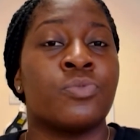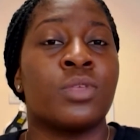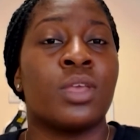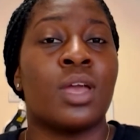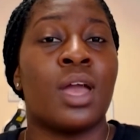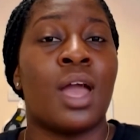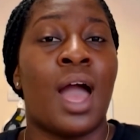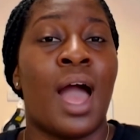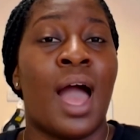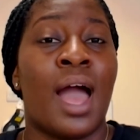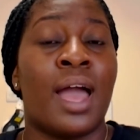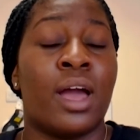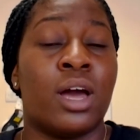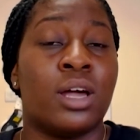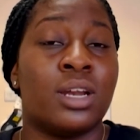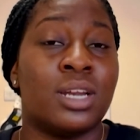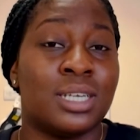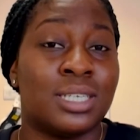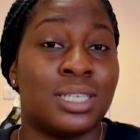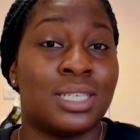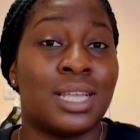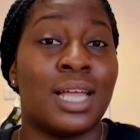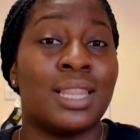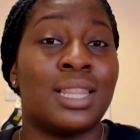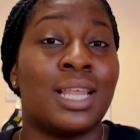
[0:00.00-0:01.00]
I
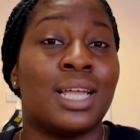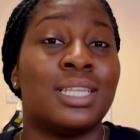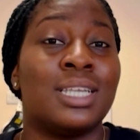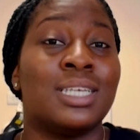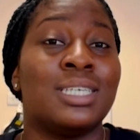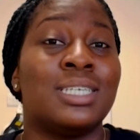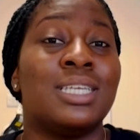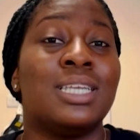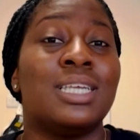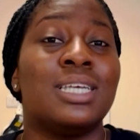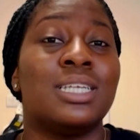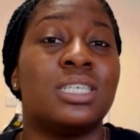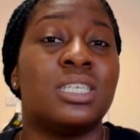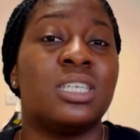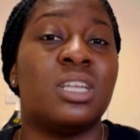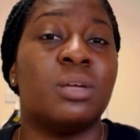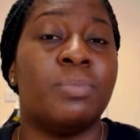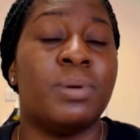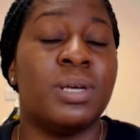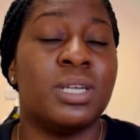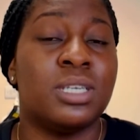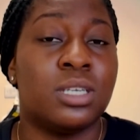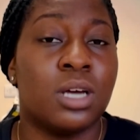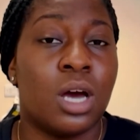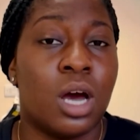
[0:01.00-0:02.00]
understand that this needs to be
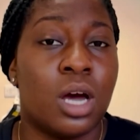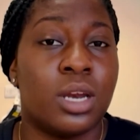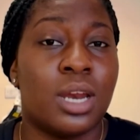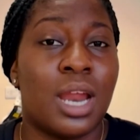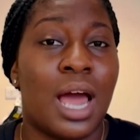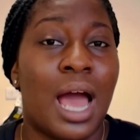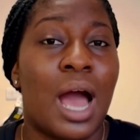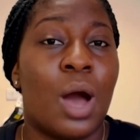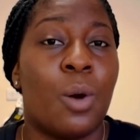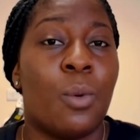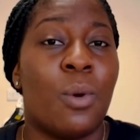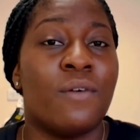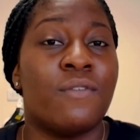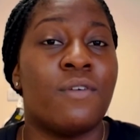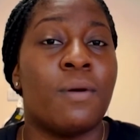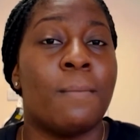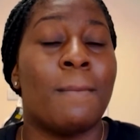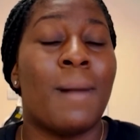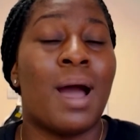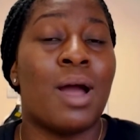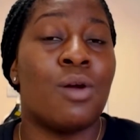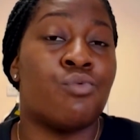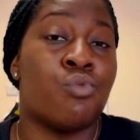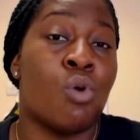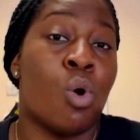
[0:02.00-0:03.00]
done. However, my
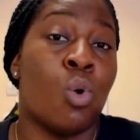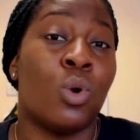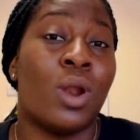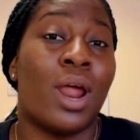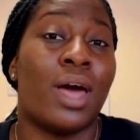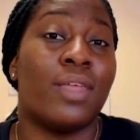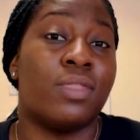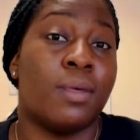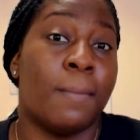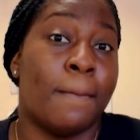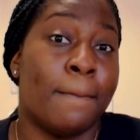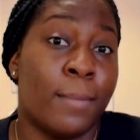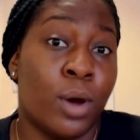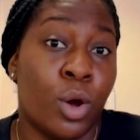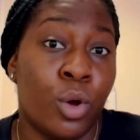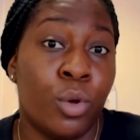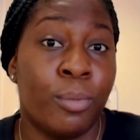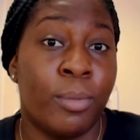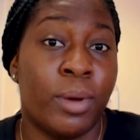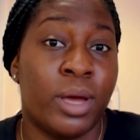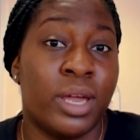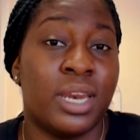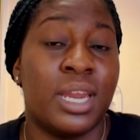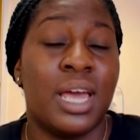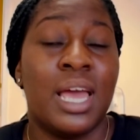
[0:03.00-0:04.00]
role at the
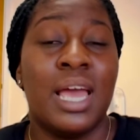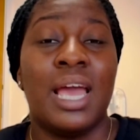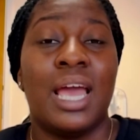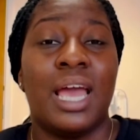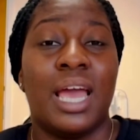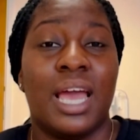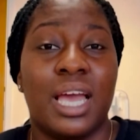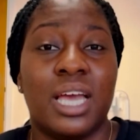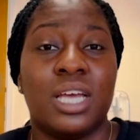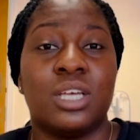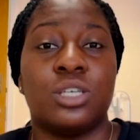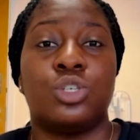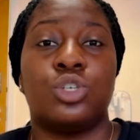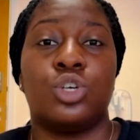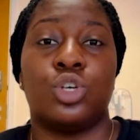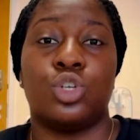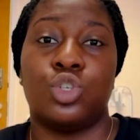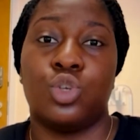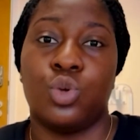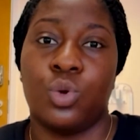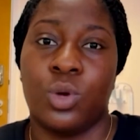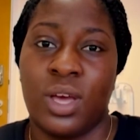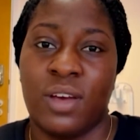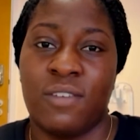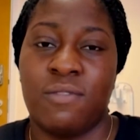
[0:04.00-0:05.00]
moment is to
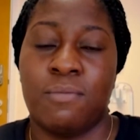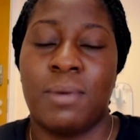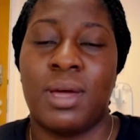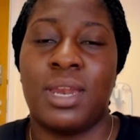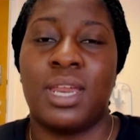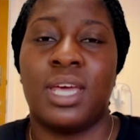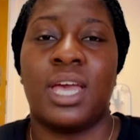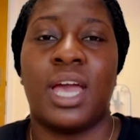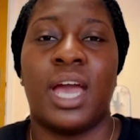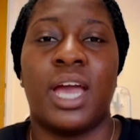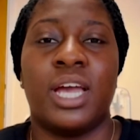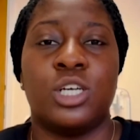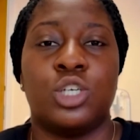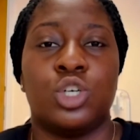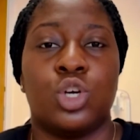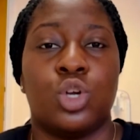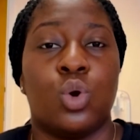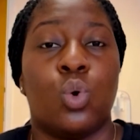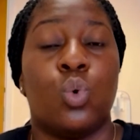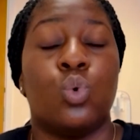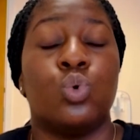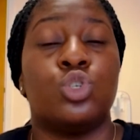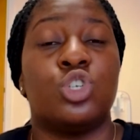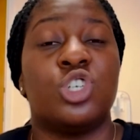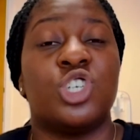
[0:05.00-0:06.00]
give medication
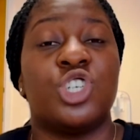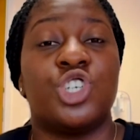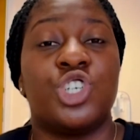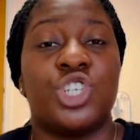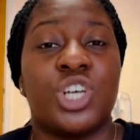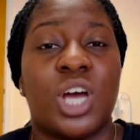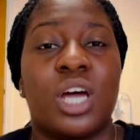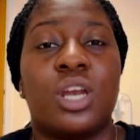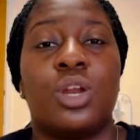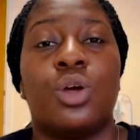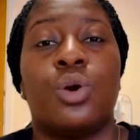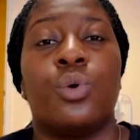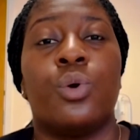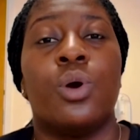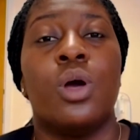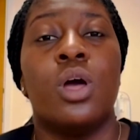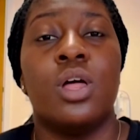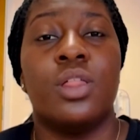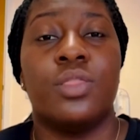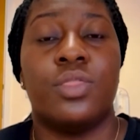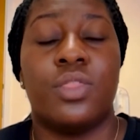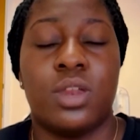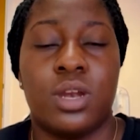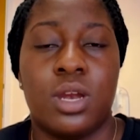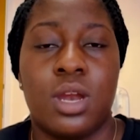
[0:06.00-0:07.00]
or to shadow
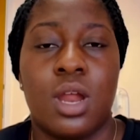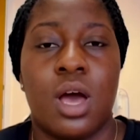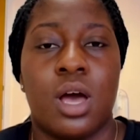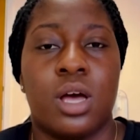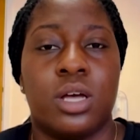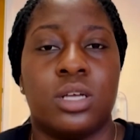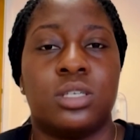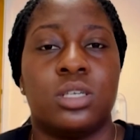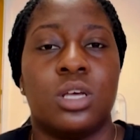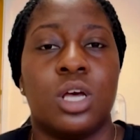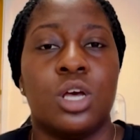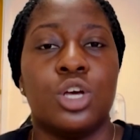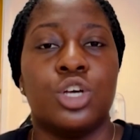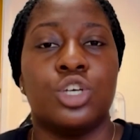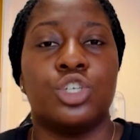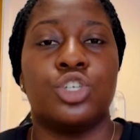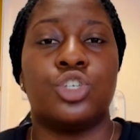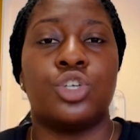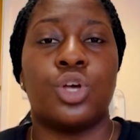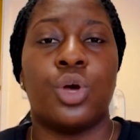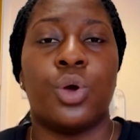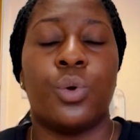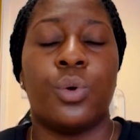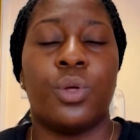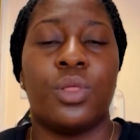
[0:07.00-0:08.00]
the nurse.
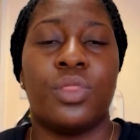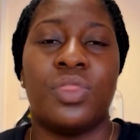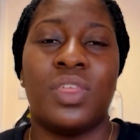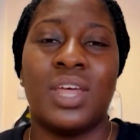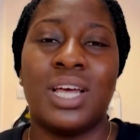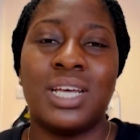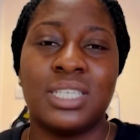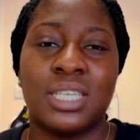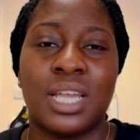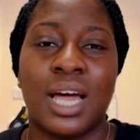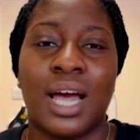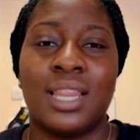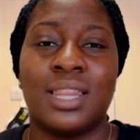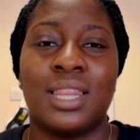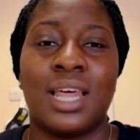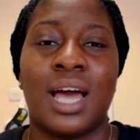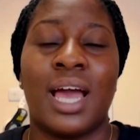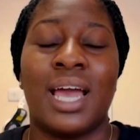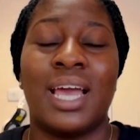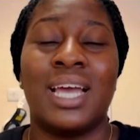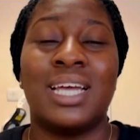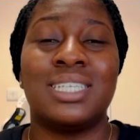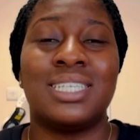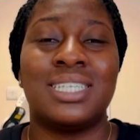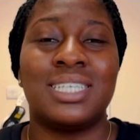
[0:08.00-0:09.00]
So things like that,
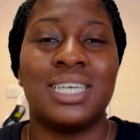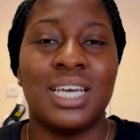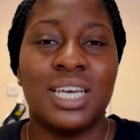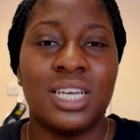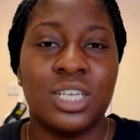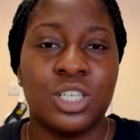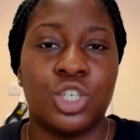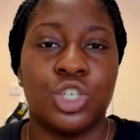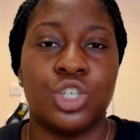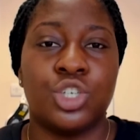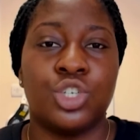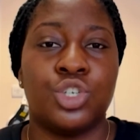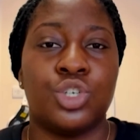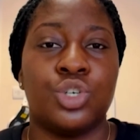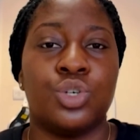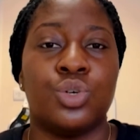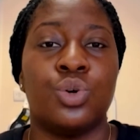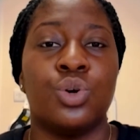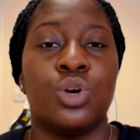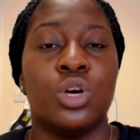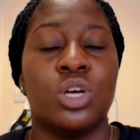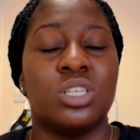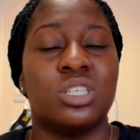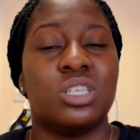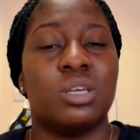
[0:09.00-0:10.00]
it teaches you
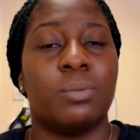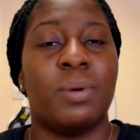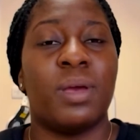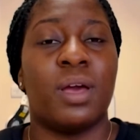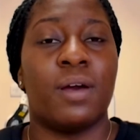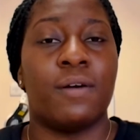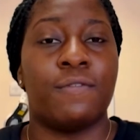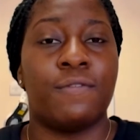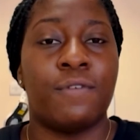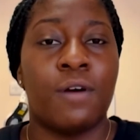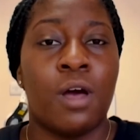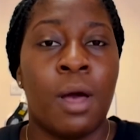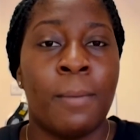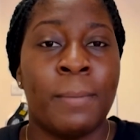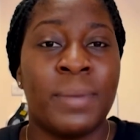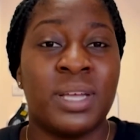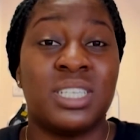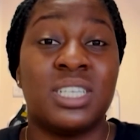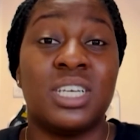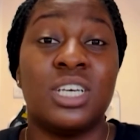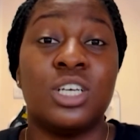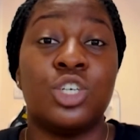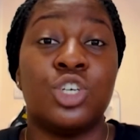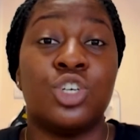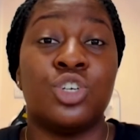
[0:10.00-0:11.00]
to be affirmed, it
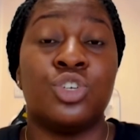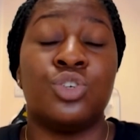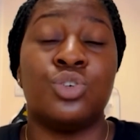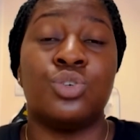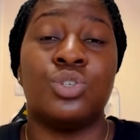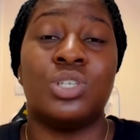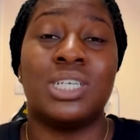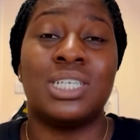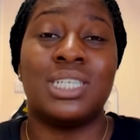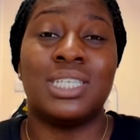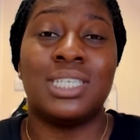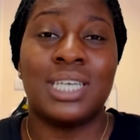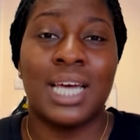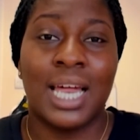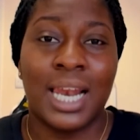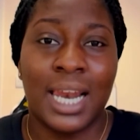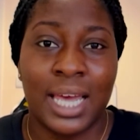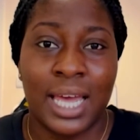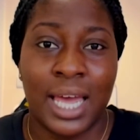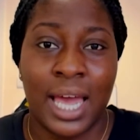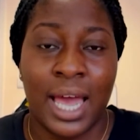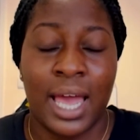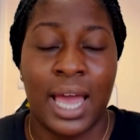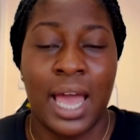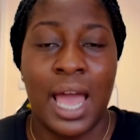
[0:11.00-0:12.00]
teaches you to
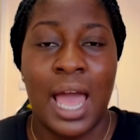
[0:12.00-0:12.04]
delegate,